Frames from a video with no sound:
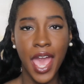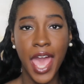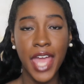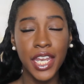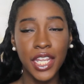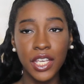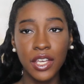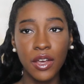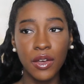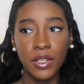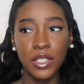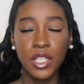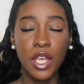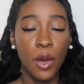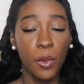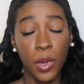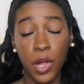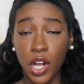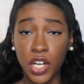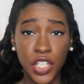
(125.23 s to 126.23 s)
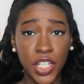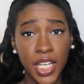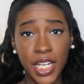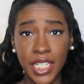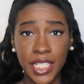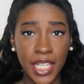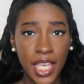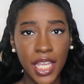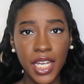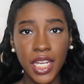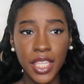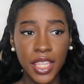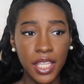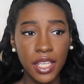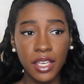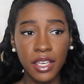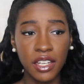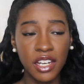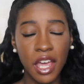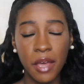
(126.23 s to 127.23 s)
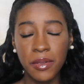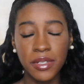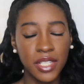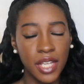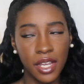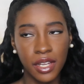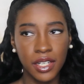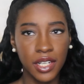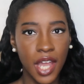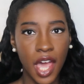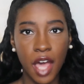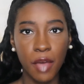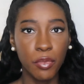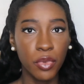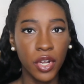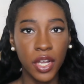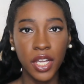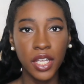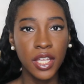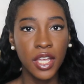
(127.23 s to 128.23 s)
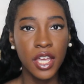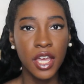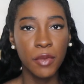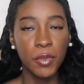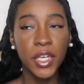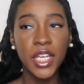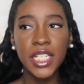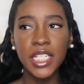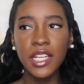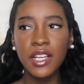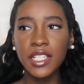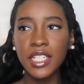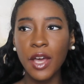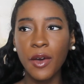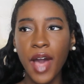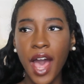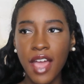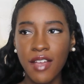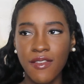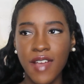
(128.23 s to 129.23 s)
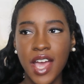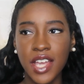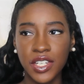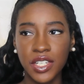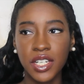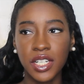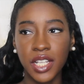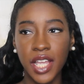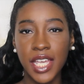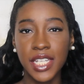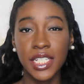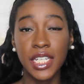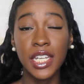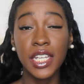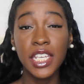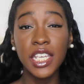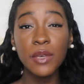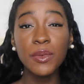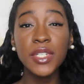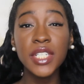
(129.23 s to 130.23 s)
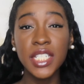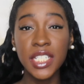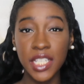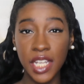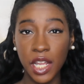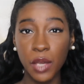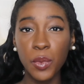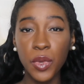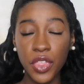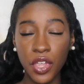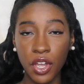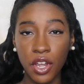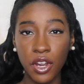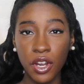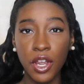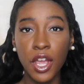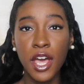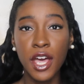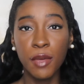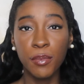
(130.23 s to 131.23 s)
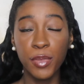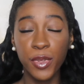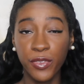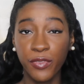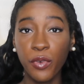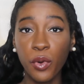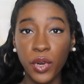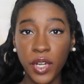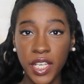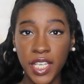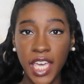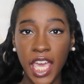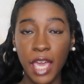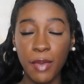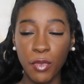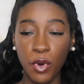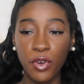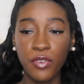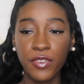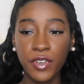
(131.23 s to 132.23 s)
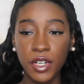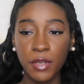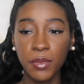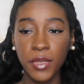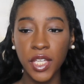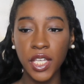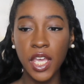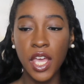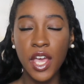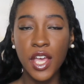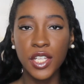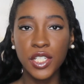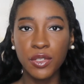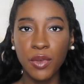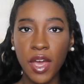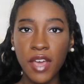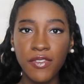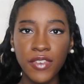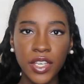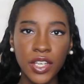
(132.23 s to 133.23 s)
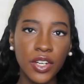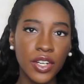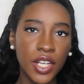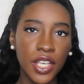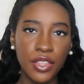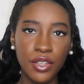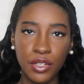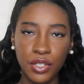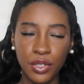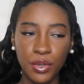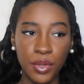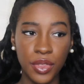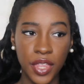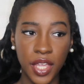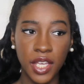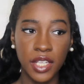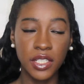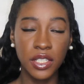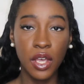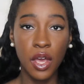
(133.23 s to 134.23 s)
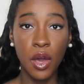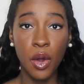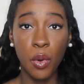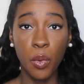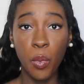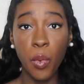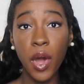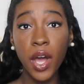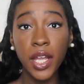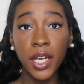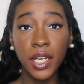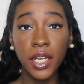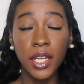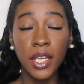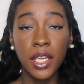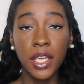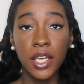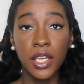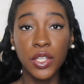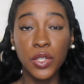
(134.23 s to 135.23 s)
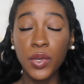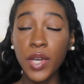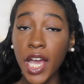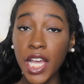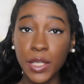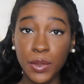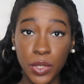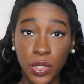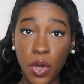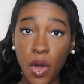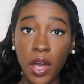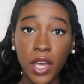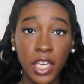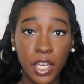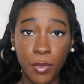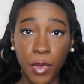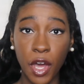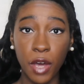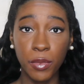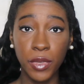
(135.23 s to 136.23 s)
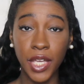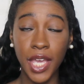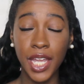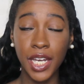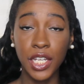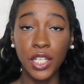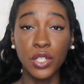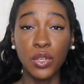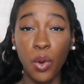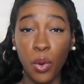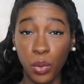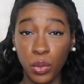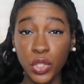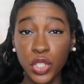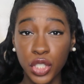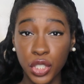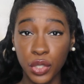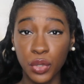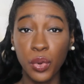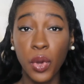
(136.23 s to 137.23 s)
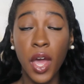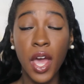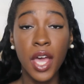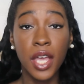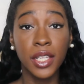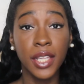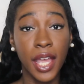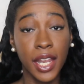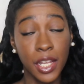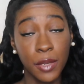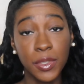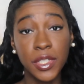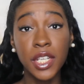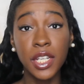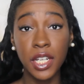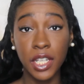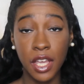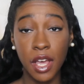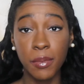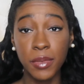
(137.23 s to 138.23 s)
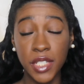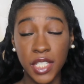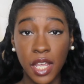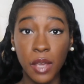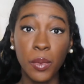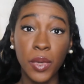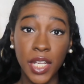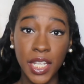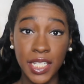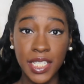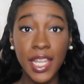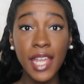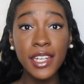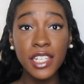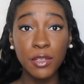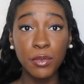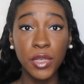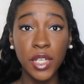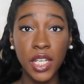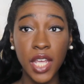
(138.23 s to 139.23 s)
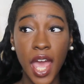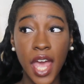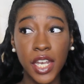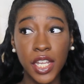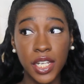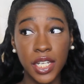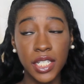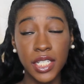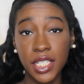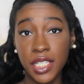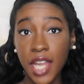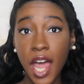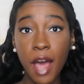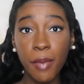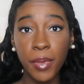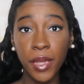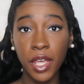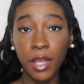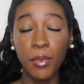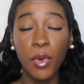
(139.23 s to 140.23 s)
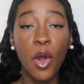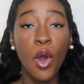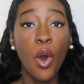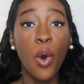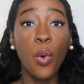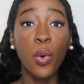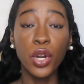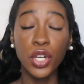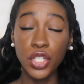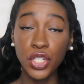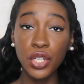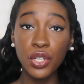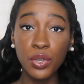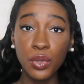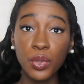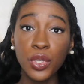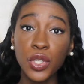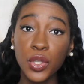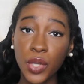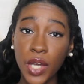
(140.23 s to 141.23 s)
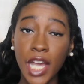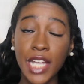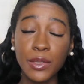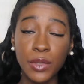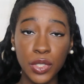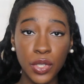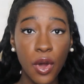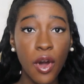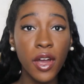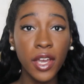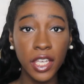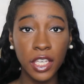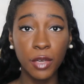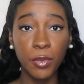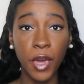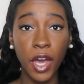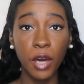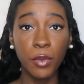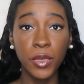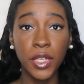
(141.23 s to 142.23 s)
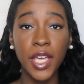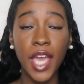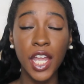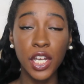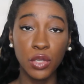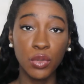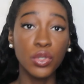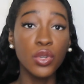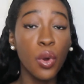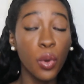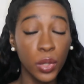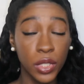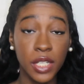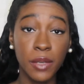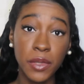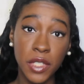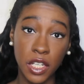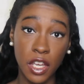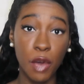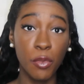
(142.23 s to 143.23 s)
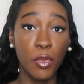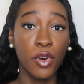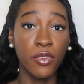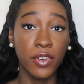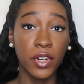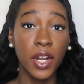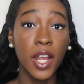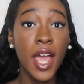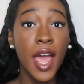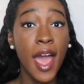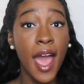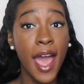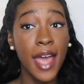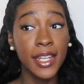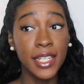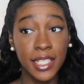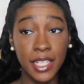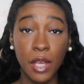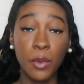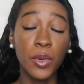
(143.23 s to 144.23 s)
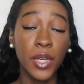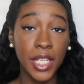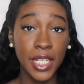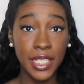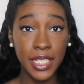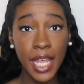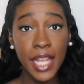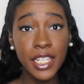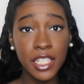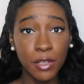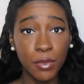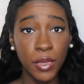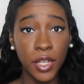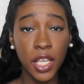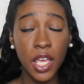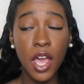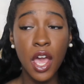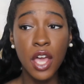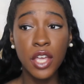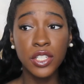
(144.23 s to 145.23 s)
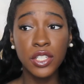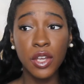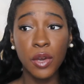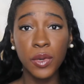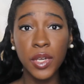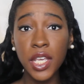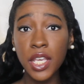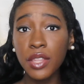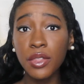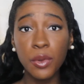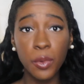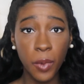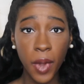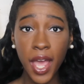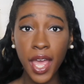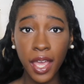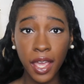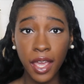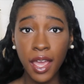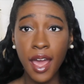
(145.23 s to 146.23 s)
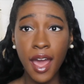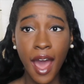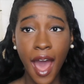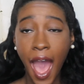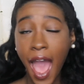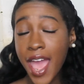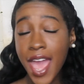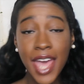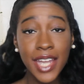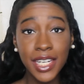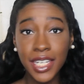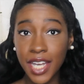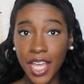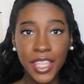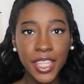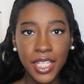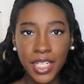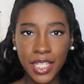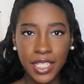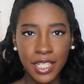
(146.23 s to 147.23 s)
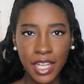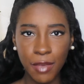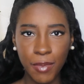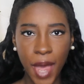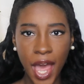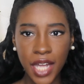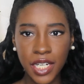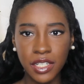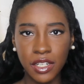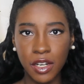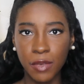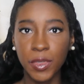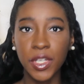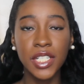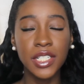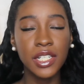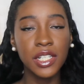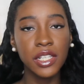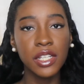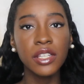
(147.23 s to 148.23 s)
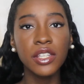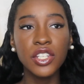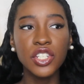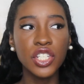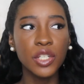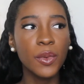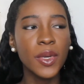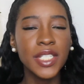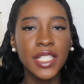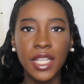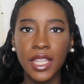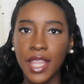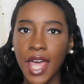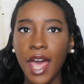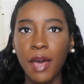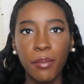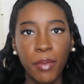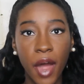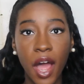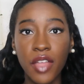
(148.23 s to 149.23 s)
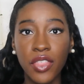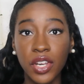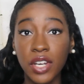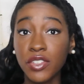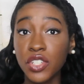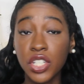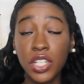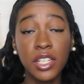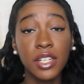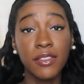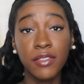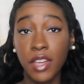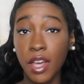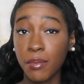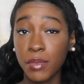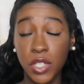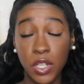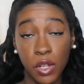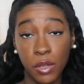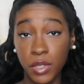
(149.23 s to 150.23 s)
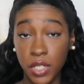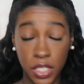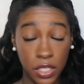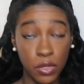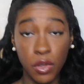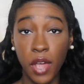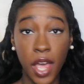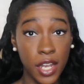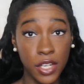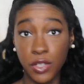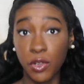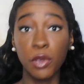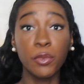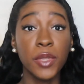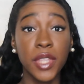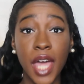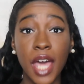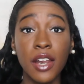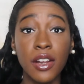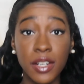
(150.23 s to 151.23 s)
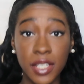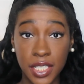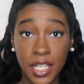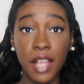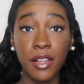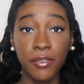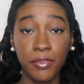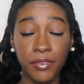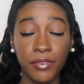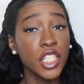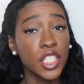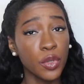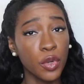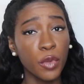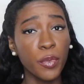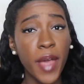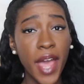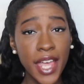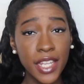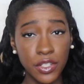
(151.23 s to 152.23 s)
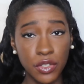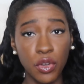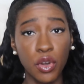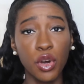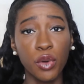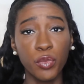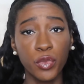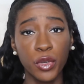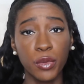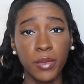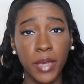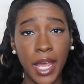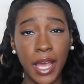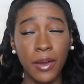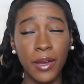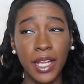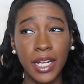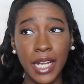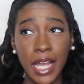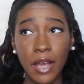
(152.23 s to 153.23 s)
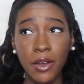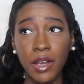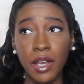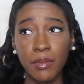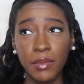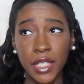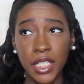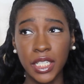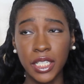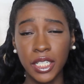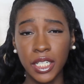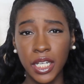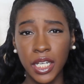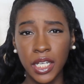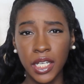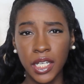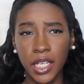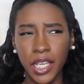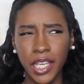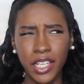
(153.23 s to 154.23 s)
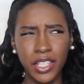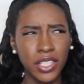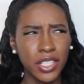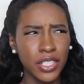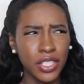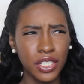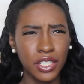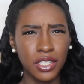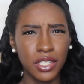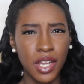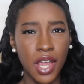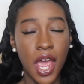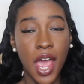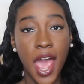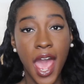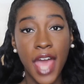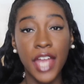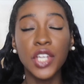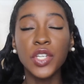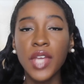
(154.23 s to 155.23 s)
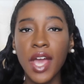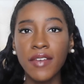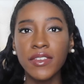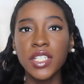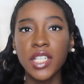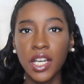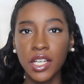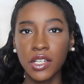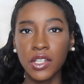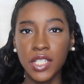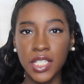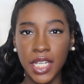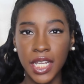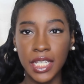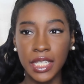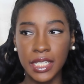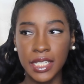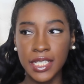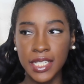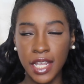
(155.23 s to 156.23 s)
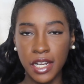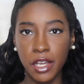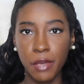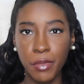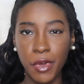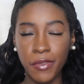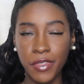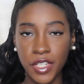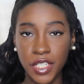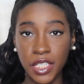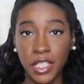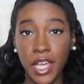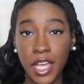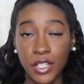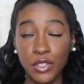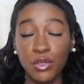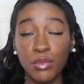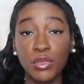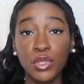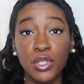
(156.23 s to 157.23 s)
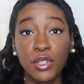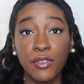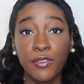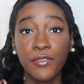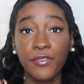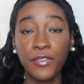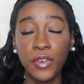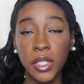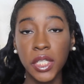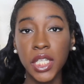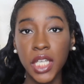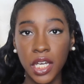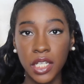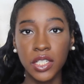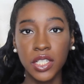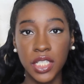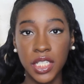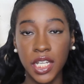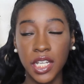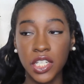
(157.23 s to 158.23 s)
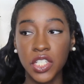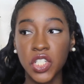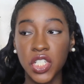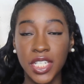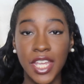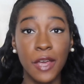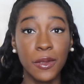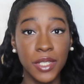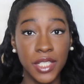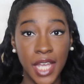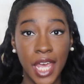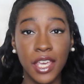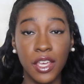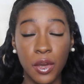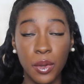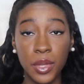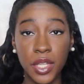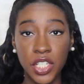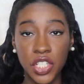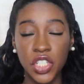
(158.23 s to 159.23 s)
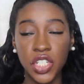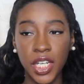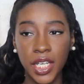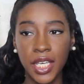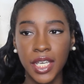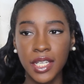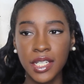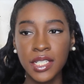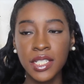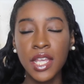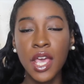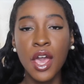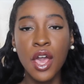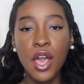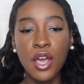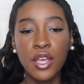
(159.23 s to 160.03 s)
And he goes, well, aren't you going to say anything? And I was like, nah, bruh. Because here's how I rationalize it. He was sitting with her before he came over to me, so I figured either two things. One, you guys were talking about me and he told you that he was going to come say what he said to me and you didn't stop him, or two, you guys were talking about me and you told him to come over and say what he said to me. So either way, I had nothing to say back to her because clearly she wasn't that bothered if she couldn't have come to to and told me that herself. So we're past homeroom now and now I'm in English? And you have to understand the setup of this classroom to fully understand just how psycho this chick is.